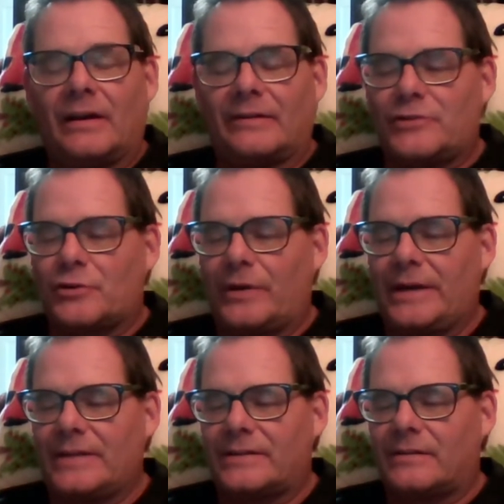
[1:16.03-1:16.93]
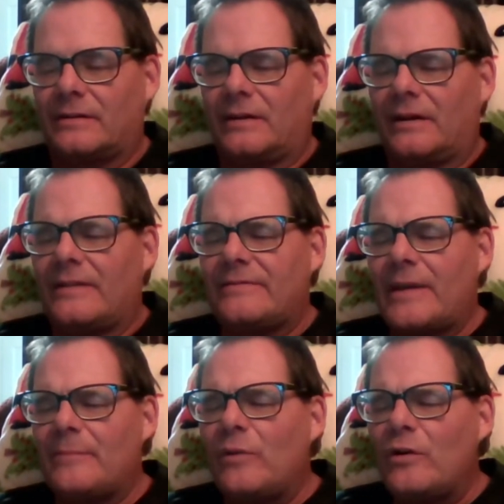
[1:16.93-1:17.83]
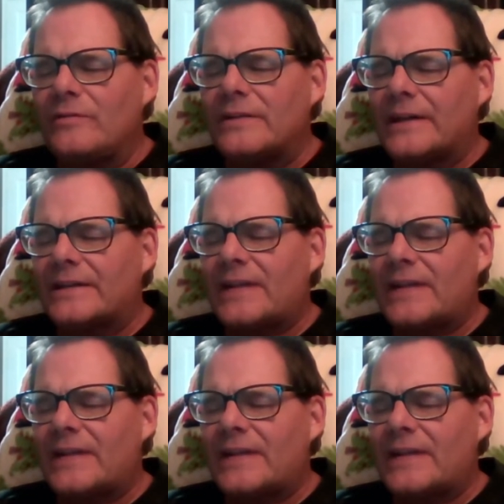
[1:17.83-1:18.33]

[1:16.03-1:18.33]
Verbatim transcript: of trees. They moved in a